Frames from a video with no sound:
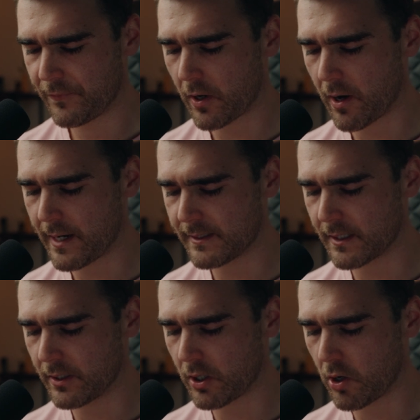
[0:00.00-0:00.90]
Alright, he's
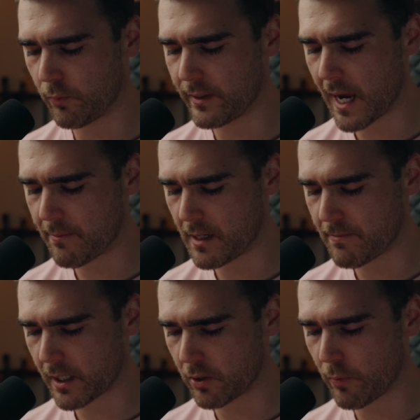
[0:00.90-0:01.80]
going to go with a mini
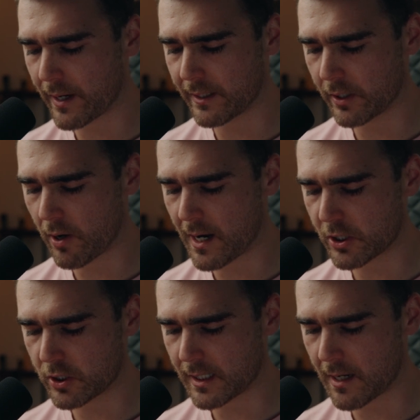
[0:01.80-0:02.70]
P.E.K.K.A. We're going to go
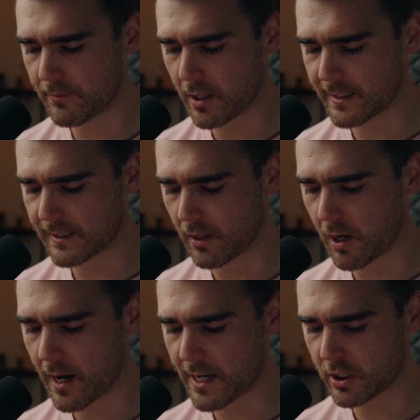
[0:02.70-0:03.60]
archers up nice and
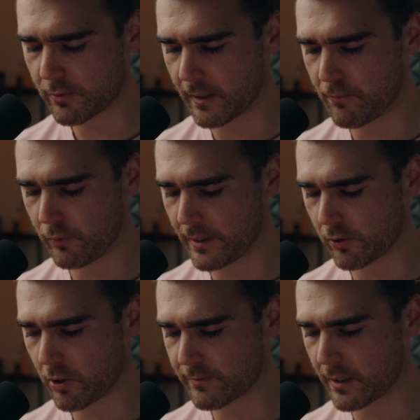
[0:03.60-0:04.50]
high just so we can pull that
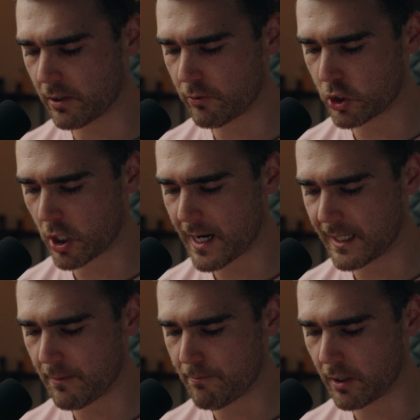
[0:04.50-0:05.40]
across. We're going to go a giant
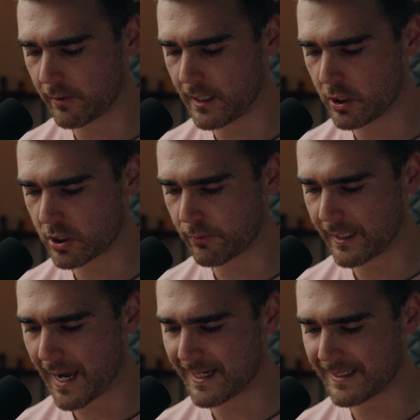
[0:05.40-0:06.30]
in the middle here just so we
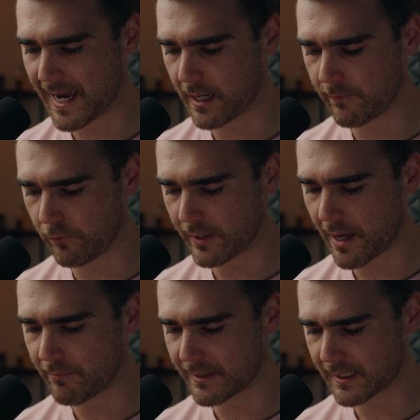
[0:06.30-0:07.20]
can tank for
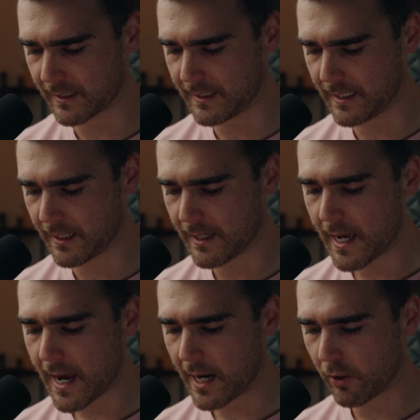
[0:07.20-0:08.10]
that musketeer.
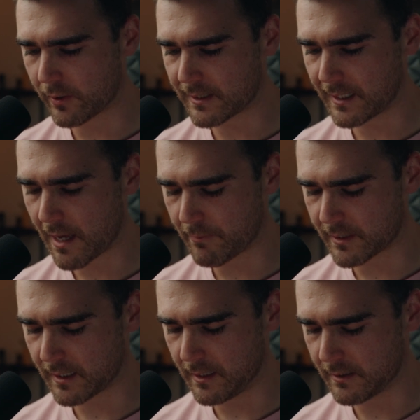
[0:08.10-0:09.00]
And honestly, that
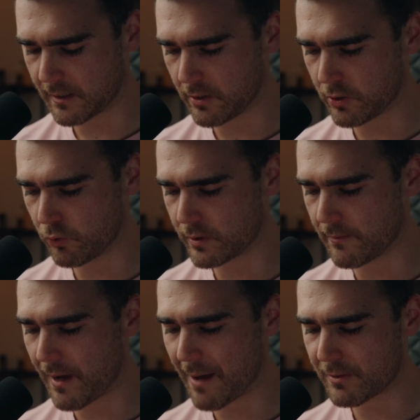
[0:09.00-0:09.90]
muskie is going to do
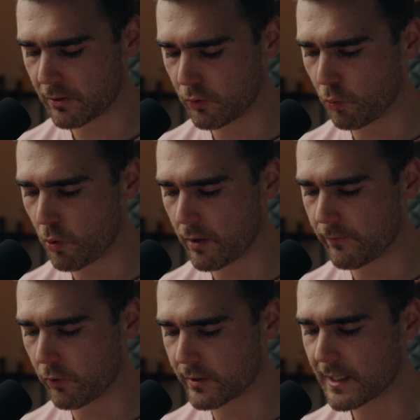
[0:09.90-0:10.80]
some absolute work
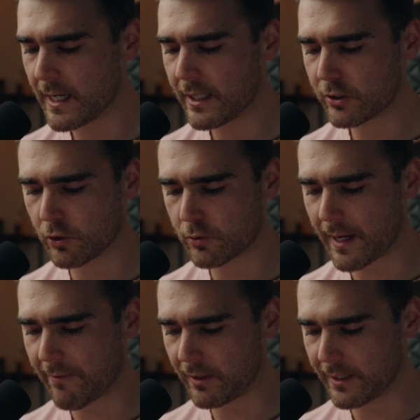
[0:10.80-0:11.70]
for us. As soon as we
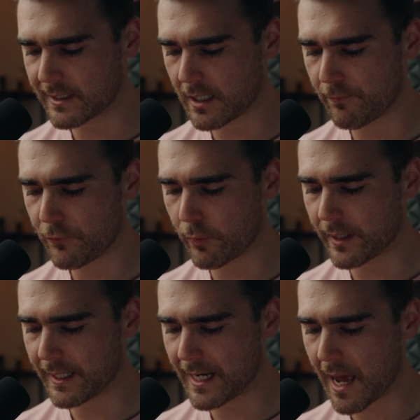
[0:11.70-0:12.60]
have elixir, we're
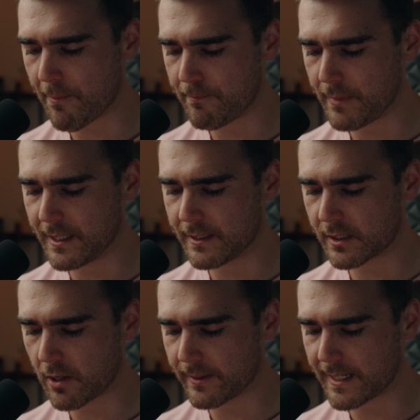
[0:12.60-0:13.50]
going to get our
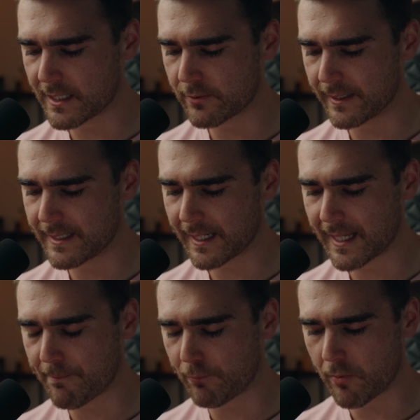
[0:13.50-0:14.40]
minions going down so we can take out
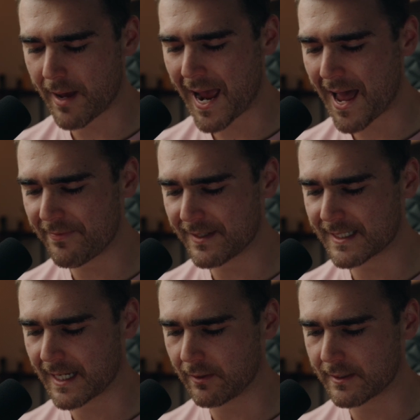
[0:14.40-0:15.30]
that bomber and the
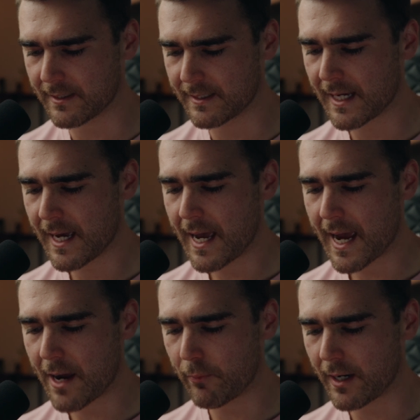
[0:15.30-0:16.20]
skeletons.
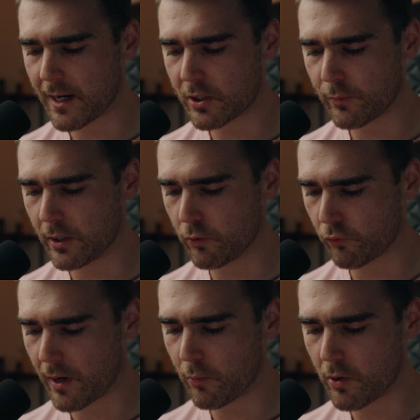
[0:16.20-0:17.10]
And we are doing
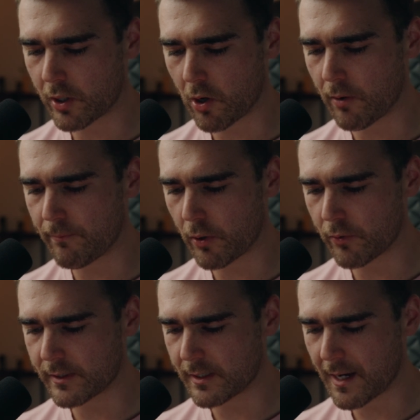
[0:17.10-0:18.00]
great work on
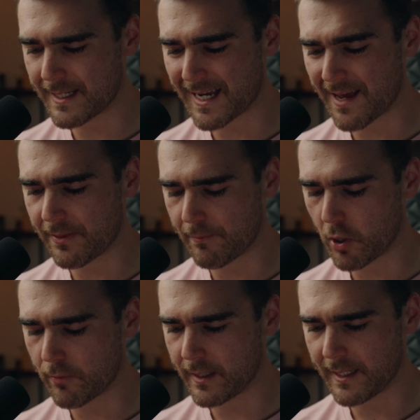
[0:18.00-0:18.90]
both sides at the
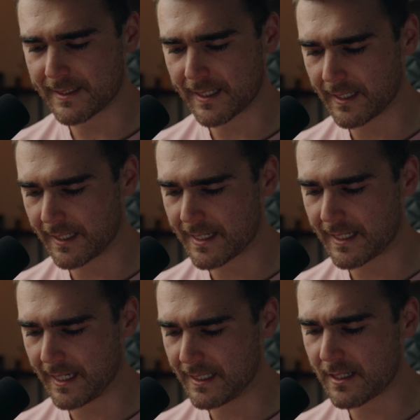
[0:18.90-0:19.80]
moment. He's going to get
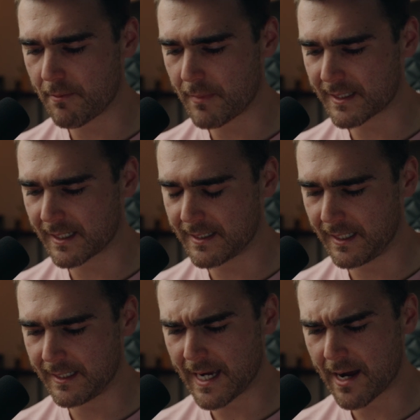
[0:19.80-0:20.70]
his
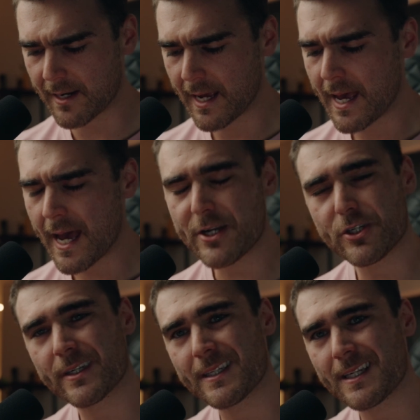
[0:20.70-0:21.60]
musketeer down and
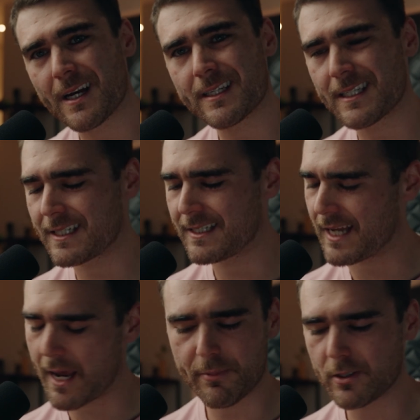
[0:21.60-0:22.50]
she's going to start
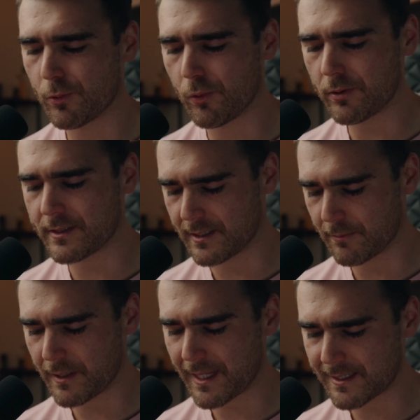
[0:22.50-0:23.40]
stamping towards us.
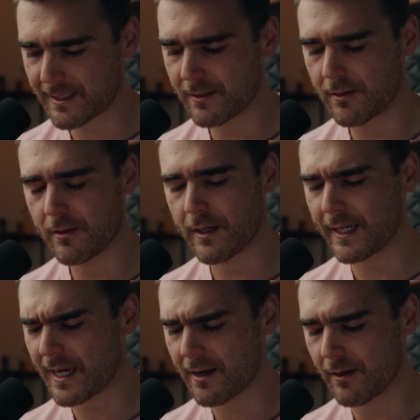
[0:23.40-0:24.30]
But that's,
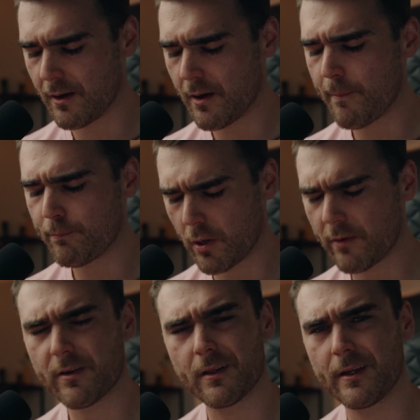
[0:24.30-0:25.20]
again,
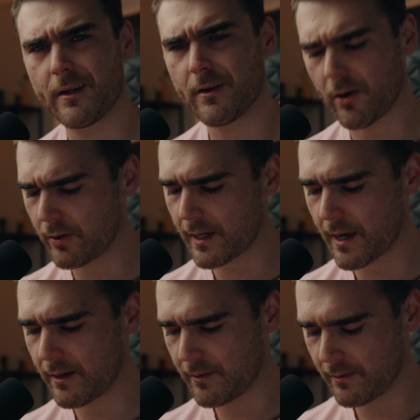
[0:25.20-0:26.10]
perfectly okay.